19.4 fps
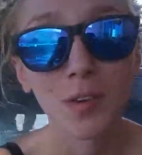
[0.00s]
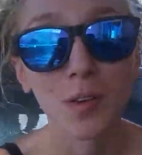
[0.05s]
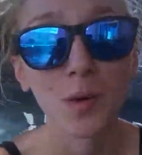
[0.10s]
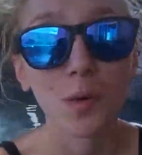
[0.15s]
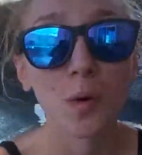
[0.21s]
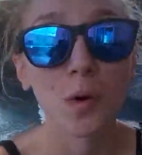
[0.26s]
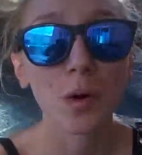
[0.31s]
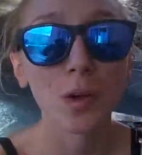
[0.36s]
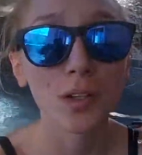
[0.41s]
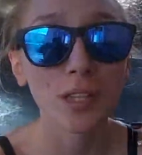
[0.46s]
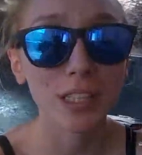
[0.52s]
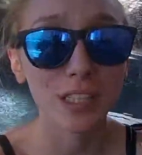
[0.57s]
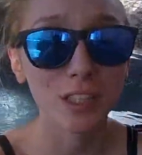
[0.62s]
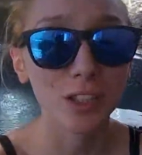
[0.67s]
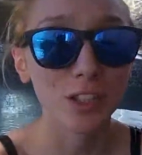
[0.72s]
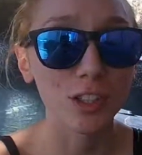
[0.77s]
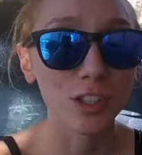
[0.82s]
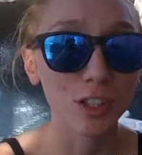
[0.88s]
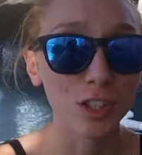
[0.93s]
for the world
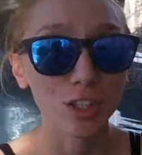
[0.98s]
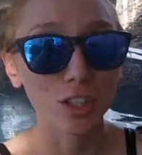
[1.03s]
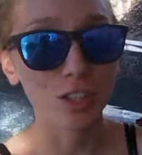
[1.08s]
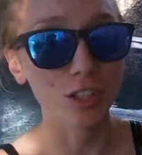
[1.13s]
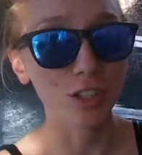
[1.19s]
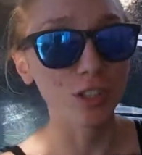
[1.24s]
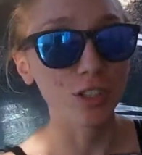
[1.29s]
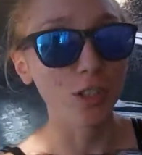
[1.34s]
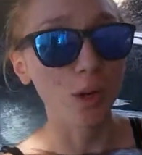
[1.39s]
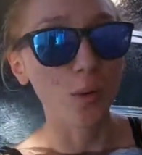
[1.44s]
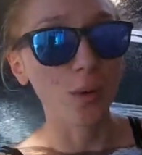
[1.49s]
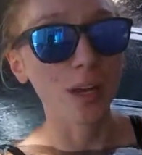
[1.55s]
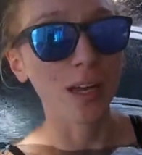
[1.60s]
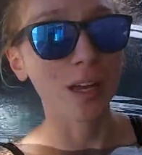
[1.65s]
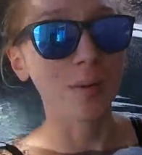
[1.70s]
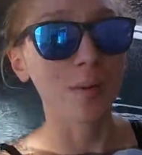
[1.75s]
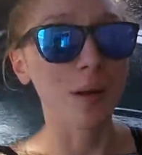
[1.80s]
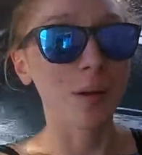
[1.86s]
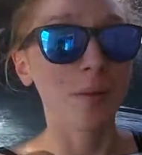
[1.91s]
than just
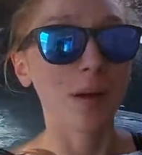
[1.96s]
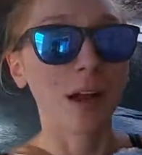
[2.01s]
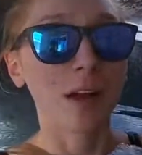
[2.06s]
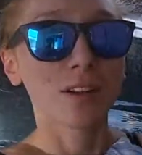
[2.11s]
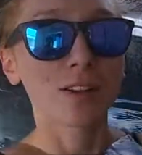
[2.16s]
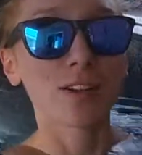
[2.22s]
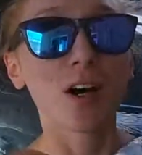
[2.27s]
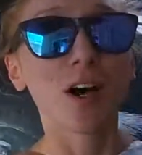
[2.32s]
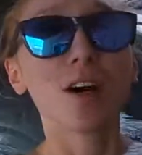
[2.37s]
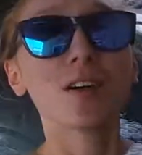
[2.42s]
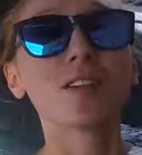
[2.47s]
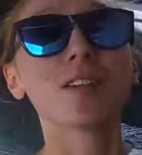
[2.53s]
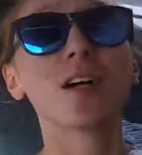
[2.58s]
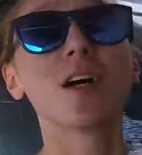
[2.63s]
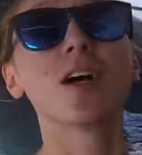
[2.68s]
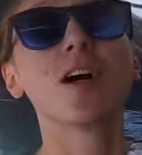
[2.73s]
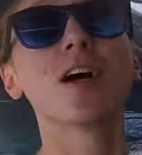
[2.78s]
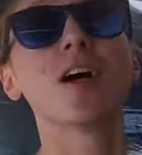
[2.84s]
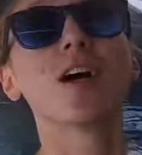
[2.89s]
soaking in my parents' hot
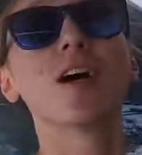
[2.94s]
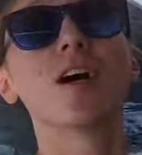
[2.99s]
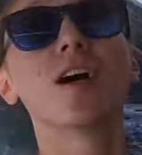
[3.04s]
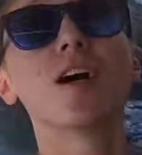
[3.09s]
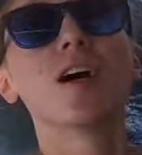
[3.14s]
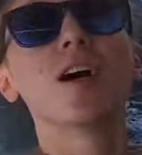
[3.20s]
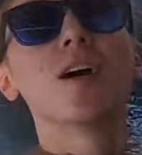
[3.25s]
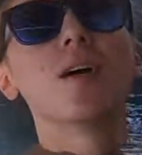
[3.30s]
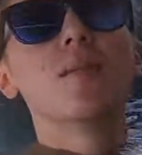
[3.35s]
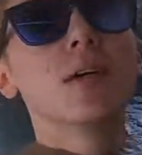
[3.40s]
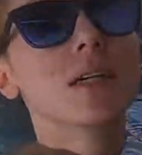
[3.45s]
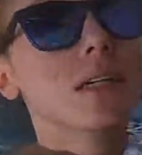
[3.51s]
tub.